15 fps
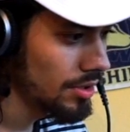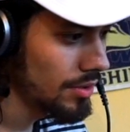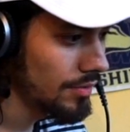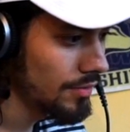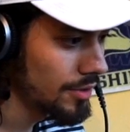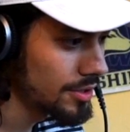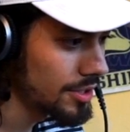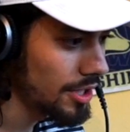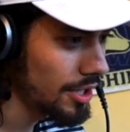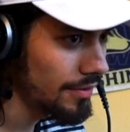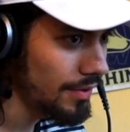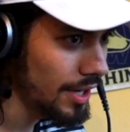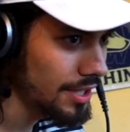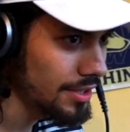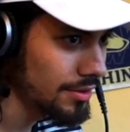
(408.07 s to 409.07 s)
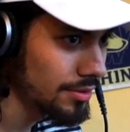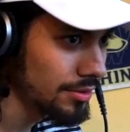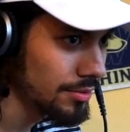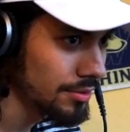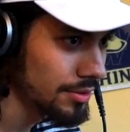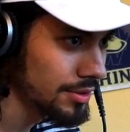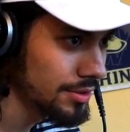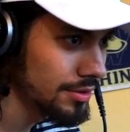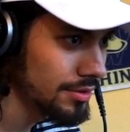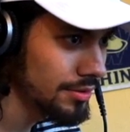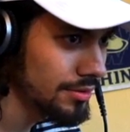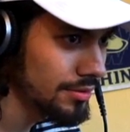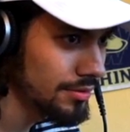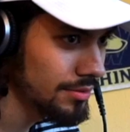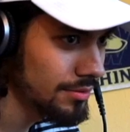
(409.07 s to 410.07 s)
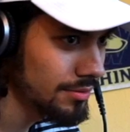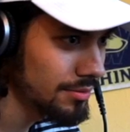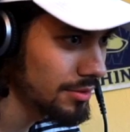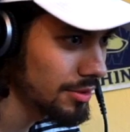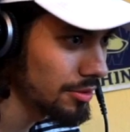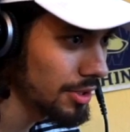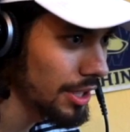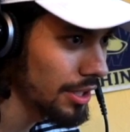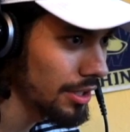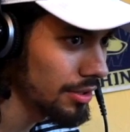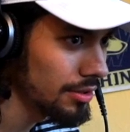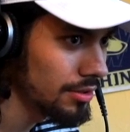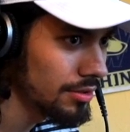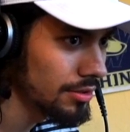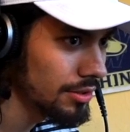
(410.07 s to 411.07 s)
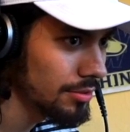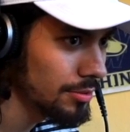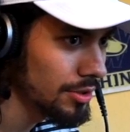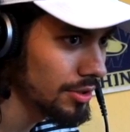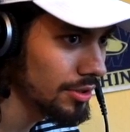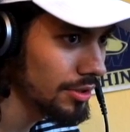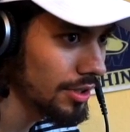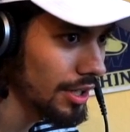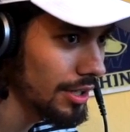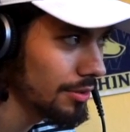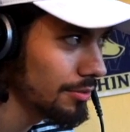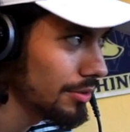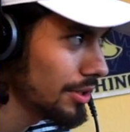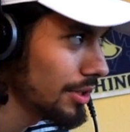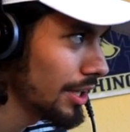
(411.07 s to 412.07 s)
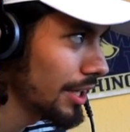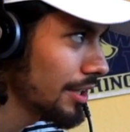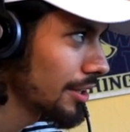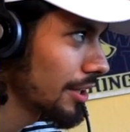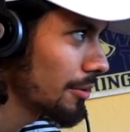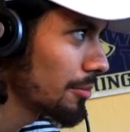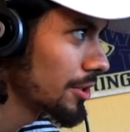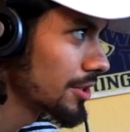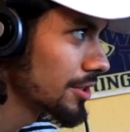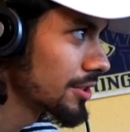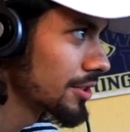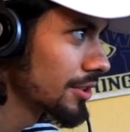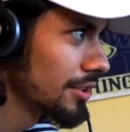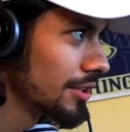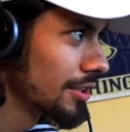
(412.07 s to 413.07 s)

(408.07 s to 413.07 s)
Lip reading: First off, high school was okay. I mean, I didn't really like it that much.